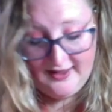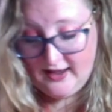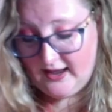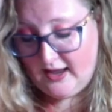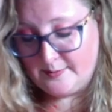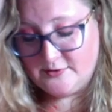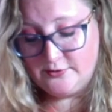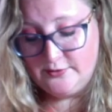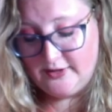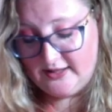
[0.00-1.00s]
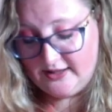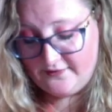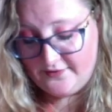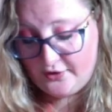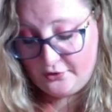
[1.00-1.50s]
I absolutely love
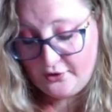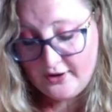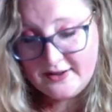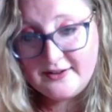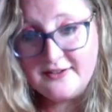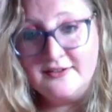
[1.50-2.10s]
the look.